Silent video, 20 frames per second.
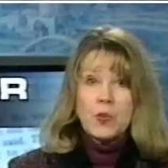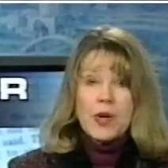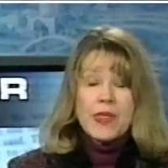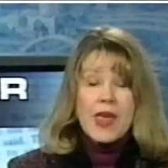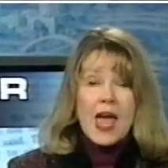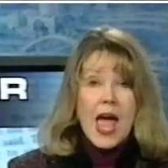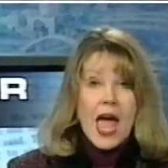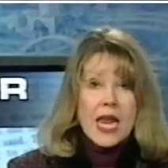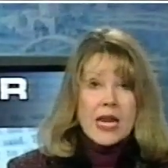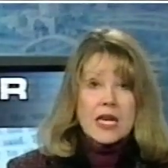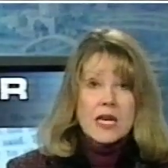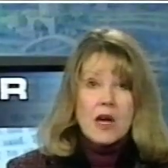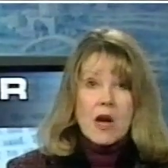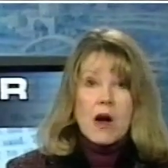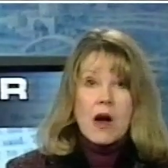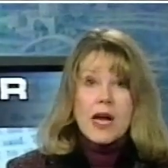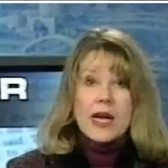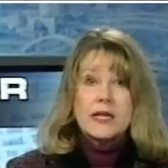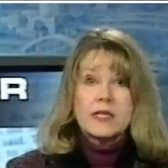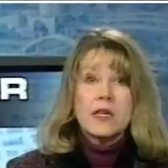with any
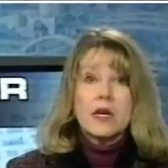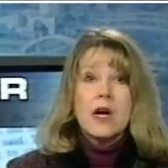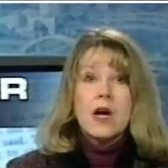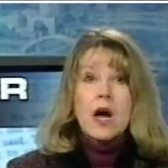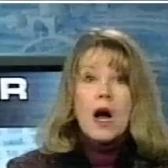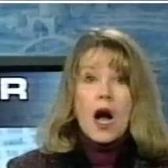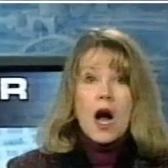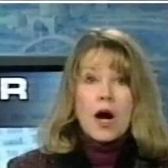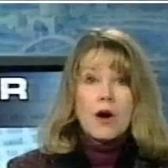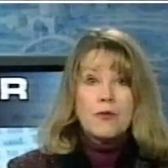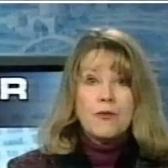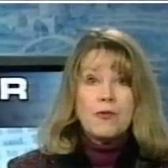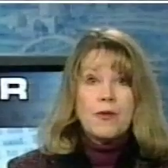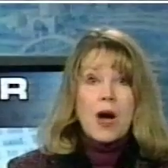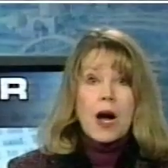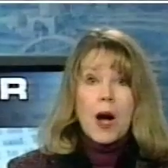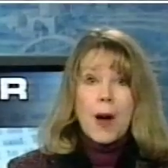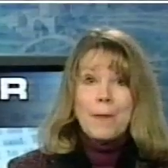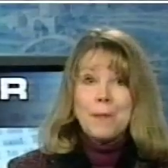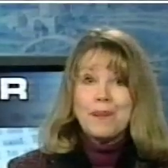kind of